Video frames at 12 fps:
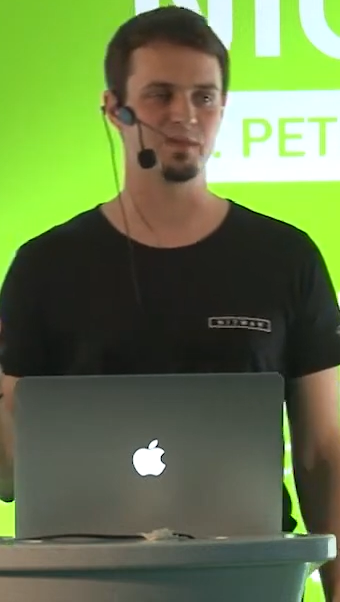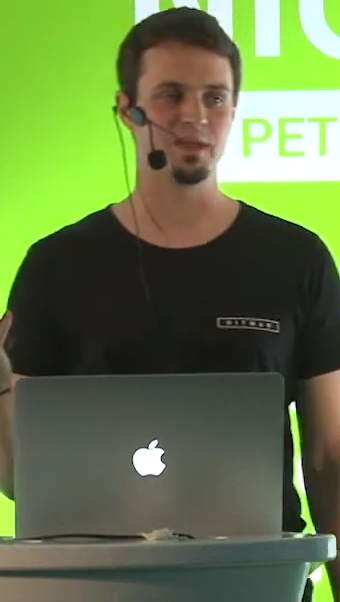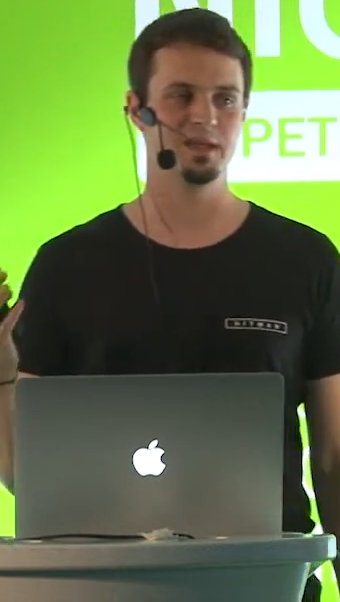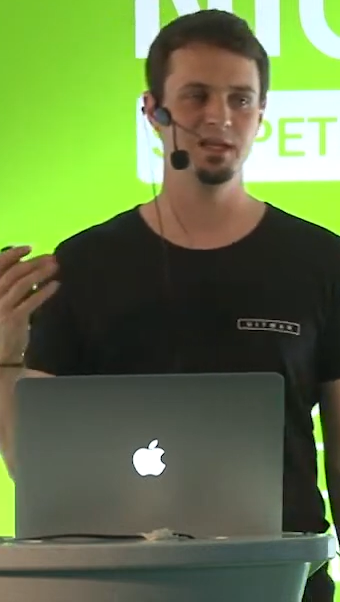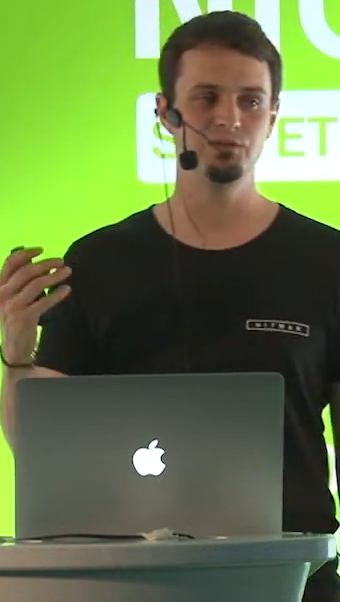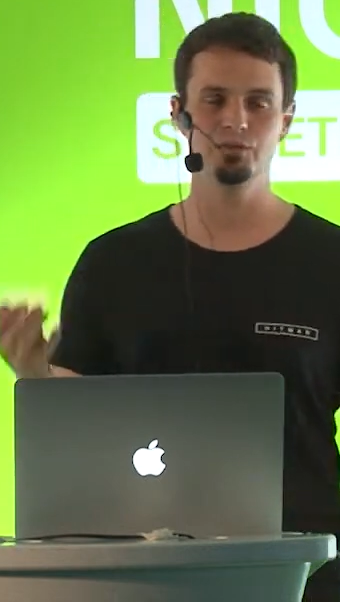
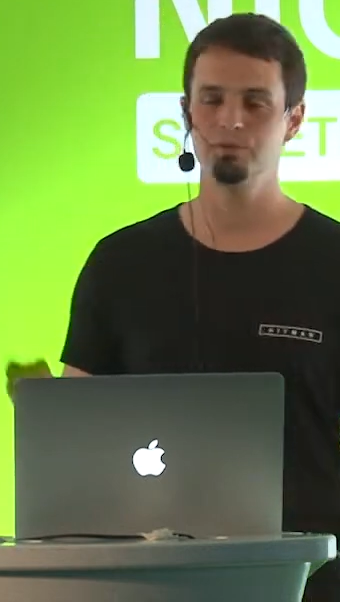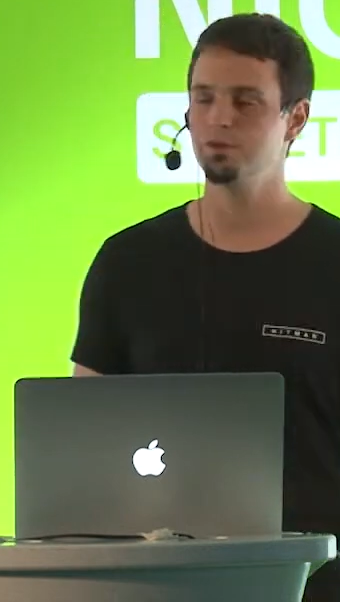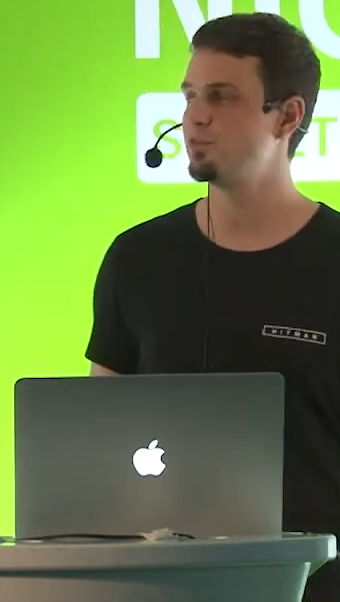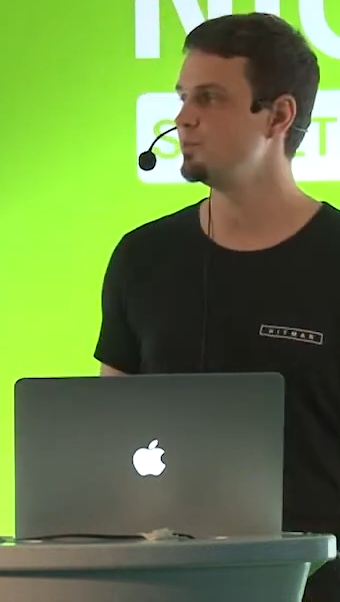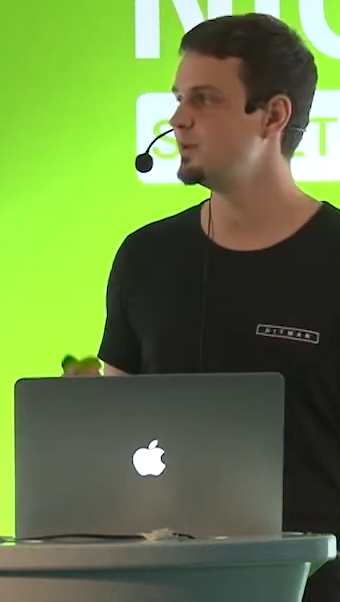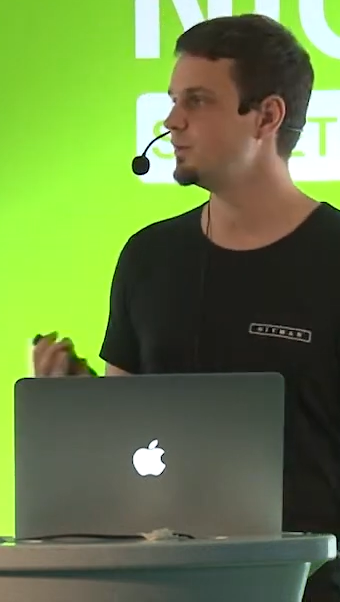if
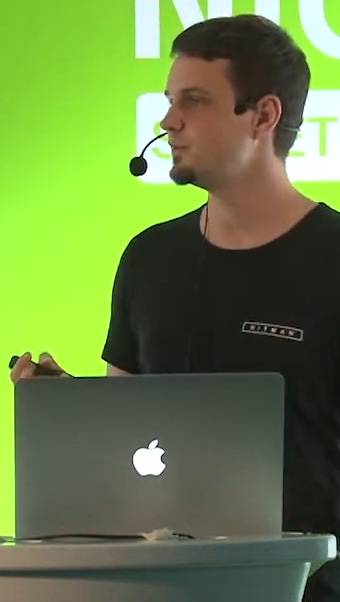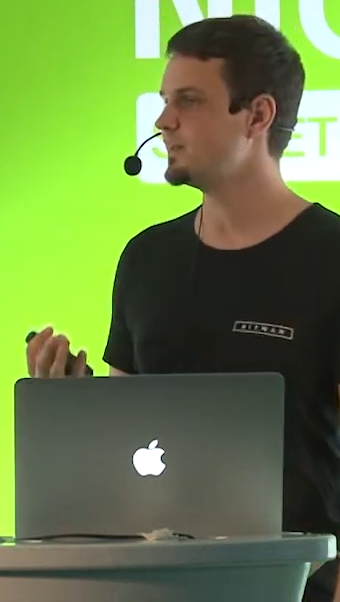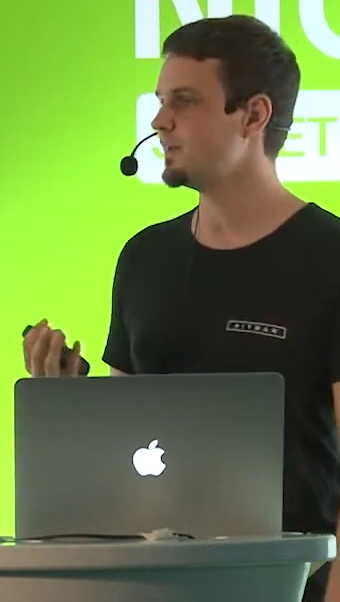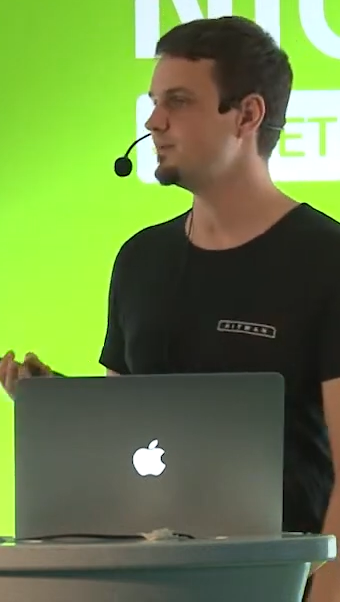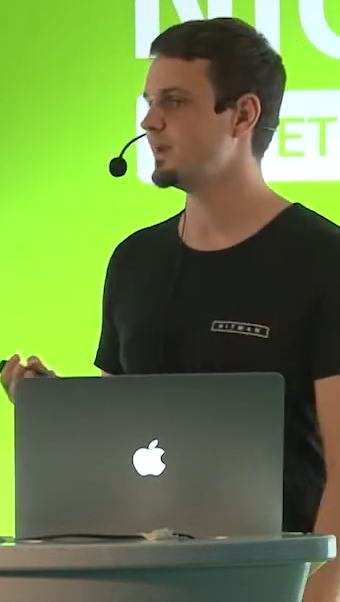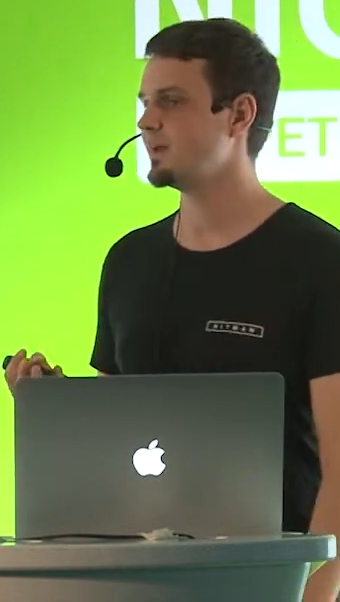you build a
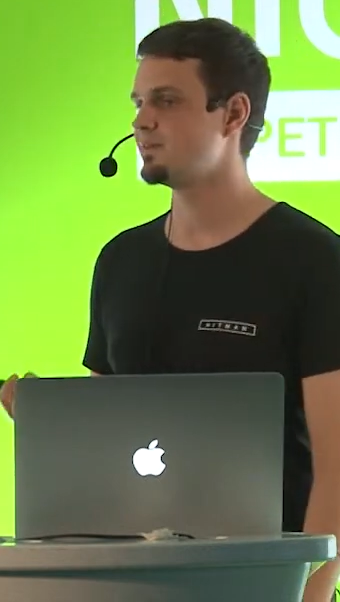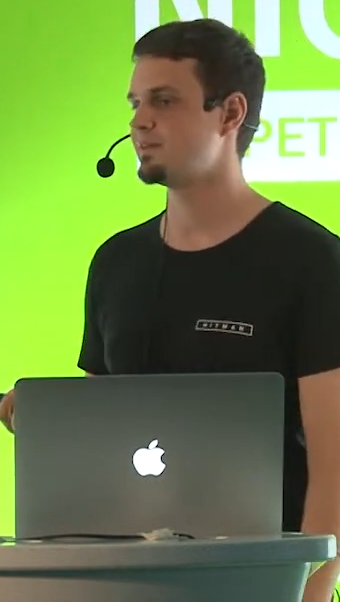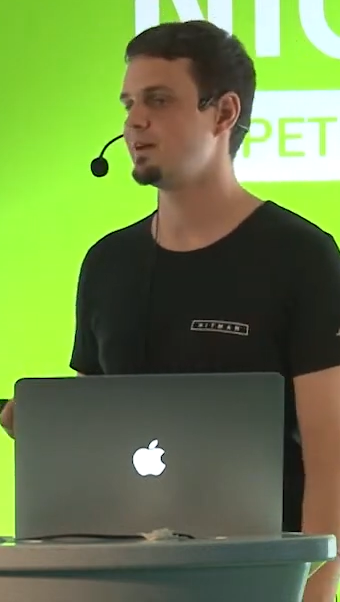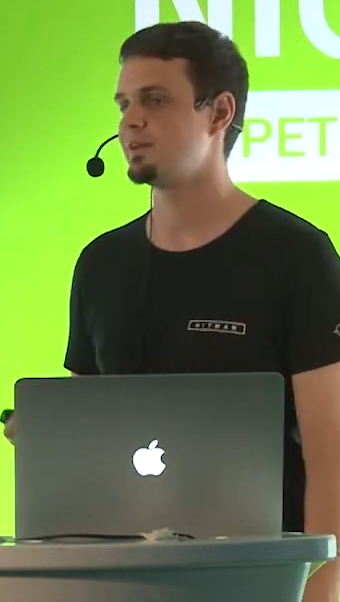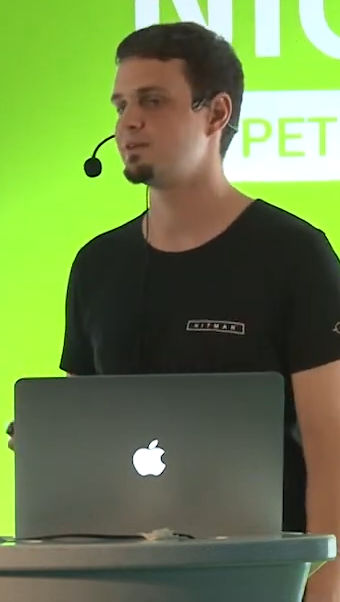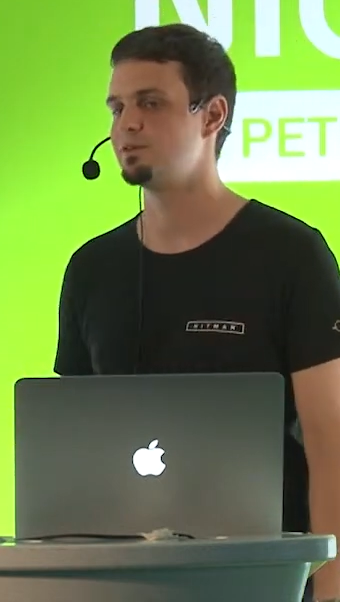game like
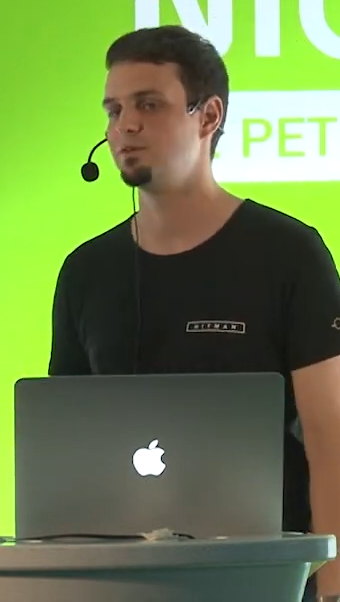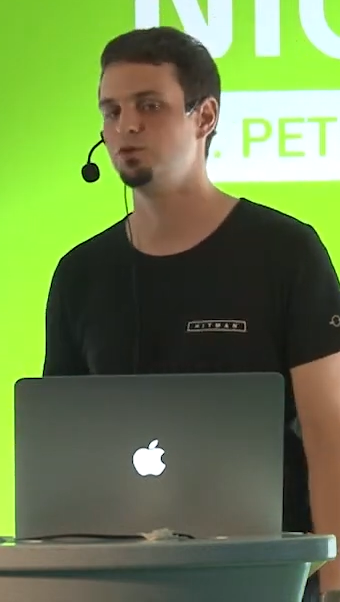that,